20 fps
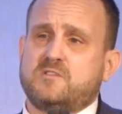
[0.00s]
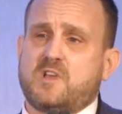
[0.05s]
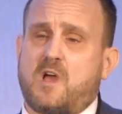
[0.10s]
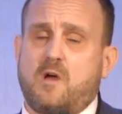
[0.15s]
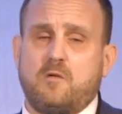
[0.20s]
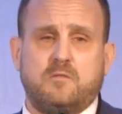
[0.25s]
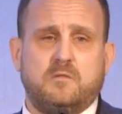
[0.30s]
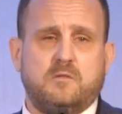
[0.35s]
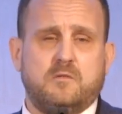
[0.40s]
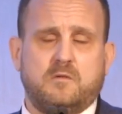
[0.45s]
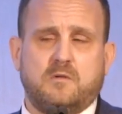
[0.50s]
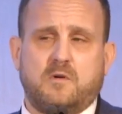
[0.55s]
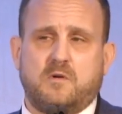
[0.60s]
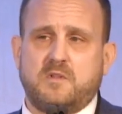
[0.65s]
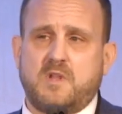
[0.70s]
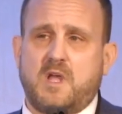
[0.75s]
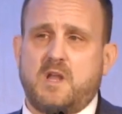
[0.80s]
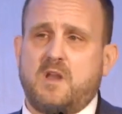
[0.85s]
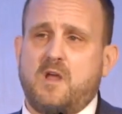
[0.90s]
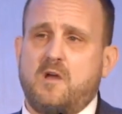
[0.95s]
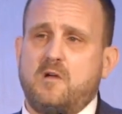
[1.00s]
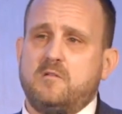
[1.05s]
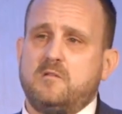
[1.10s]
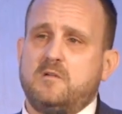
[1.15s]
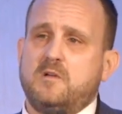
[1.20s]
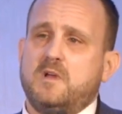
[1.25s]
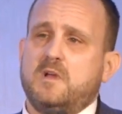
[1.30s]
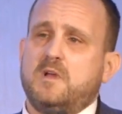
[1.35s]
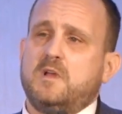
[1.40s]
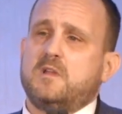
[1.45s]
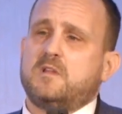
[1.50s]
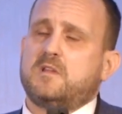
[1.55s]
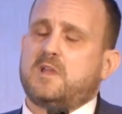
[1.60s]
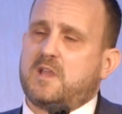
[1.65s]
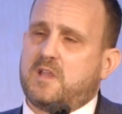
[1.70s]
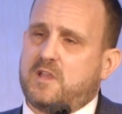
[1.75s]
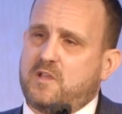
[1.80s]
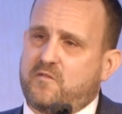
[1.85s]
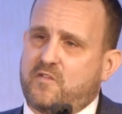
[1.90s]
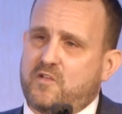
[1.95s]
So, on that note,
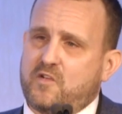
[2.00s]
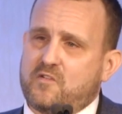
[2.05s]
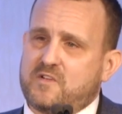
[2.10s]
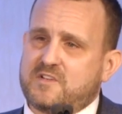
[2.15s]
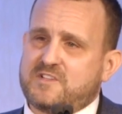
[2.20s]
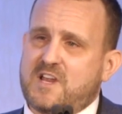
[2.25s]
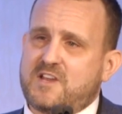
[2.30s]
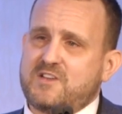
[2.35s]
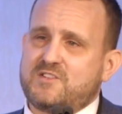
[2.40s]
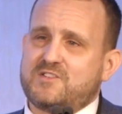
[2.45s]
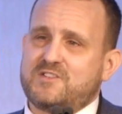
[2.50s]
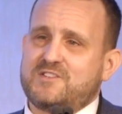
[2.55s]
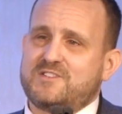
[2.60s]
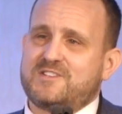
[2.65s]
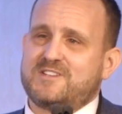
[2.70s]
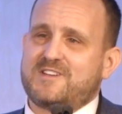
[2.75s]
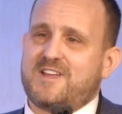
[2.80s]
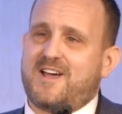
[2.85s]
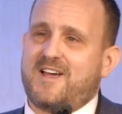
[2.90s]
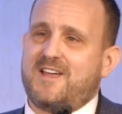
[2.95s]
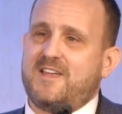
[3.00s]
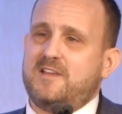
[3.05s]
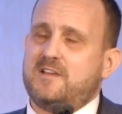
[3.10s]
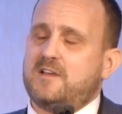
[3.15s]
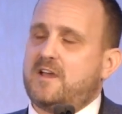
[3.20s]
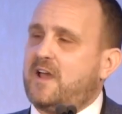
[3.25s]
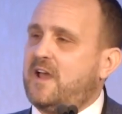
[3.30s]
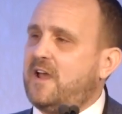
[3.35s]
thank you for your attention today